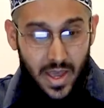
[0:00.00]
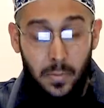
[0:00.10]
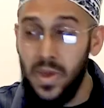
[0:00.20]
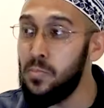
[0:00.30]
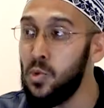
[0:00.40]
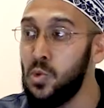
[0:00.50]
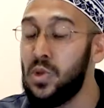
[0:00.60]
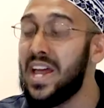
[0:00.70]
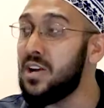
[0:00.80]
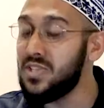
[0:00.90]
People
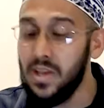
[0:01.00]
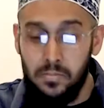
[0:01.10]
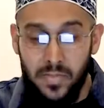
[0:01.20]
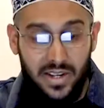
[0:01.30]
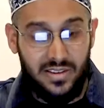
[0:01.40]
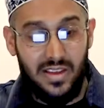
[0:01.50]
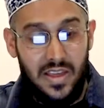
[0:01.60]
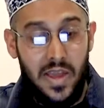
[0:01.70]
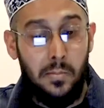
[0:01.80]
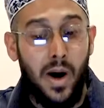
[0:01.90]
now submit
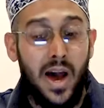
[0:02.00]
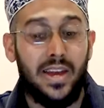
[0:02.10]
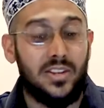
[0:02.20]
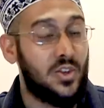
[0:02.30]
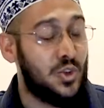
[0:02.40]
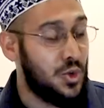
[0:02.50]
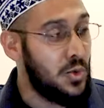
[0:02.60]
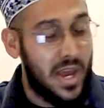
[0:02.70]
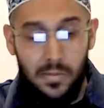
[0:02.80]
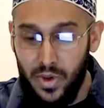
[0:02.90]
their minds
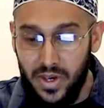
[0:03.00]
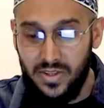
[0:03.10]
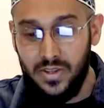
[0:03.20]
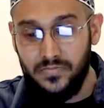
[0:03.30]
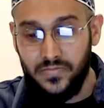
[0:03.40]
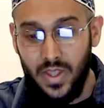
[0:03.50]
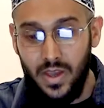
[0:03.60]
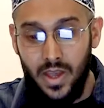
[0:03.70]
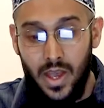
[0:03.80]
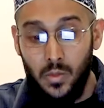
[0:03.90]
to a
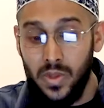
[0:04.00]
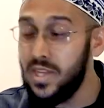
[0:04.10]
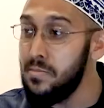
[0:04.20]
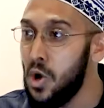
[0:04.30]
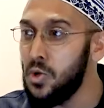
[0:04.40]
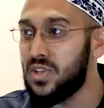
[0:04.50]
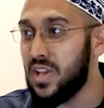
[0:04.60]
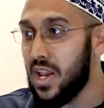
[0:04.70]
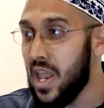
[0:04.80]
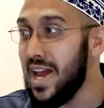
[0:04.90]
person with the most
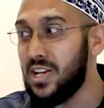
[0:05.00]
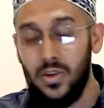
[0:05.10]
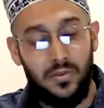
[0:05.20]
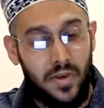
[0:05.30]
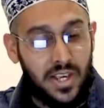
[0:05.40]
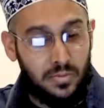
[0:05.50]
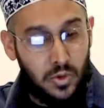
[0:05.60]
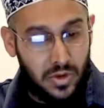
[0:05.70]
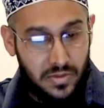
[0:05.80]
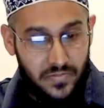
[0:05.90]
likes on
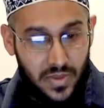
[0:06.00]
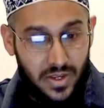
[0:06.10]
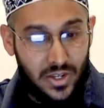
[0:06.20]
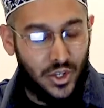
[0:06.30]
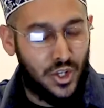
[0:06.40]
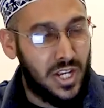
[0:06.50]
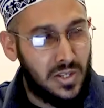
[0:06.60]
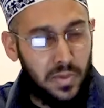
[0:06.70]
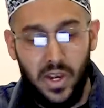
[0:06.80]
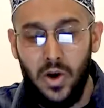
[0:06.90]
Facebook,
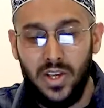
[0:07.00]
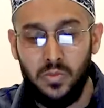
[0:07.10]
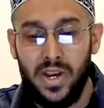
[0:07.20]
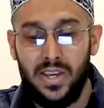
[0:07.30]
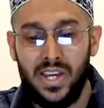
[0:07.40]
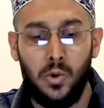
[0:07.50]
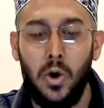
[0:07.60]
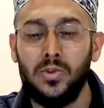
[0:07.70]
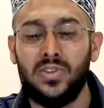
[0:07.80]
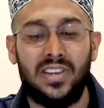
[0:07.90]
just because when he
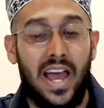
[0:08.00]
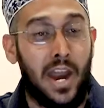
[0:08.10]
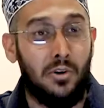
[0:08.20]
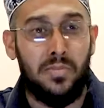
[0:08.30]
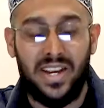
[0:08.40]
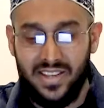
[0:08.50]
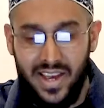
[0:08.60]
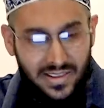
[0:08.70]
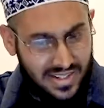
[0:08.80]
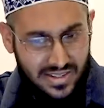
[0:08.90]
quotes Arabic
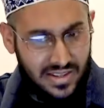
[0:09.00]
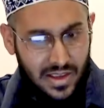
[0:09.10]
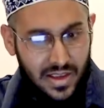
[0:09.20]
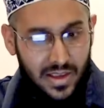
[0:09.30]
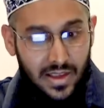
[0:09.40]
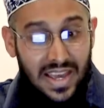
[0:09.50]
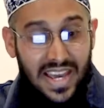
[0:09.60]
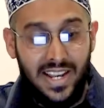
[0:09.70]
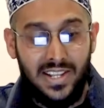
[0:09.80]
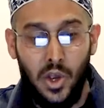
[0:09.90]
texts,
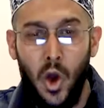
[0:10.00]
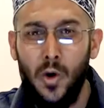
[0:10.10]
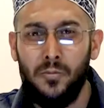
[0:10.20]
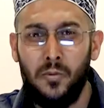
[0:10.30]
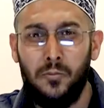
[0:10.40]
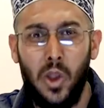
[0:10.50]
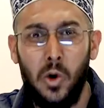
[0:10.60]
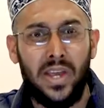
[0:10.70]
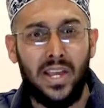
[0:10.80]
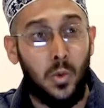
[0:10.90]
it is
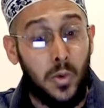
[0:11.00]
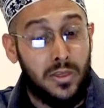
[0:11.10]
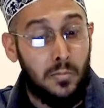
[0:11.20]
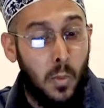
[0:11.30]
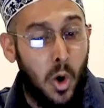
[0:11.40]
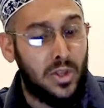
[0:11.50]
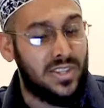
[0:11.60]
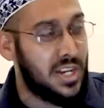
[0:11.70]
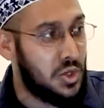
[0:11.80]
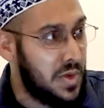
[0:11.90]
overflowing with more
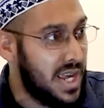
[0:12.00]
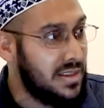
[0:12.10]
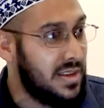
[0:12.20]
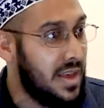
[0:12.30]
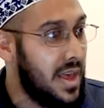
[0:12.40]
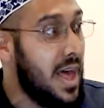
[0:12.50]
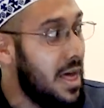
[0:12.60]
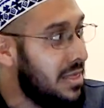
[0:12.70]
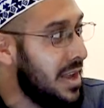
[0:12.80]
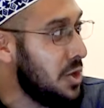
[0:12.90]
tajweed
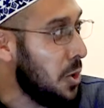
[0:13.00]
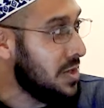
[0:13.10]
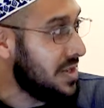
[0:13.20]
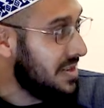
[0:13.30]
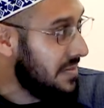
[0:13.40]
than yours.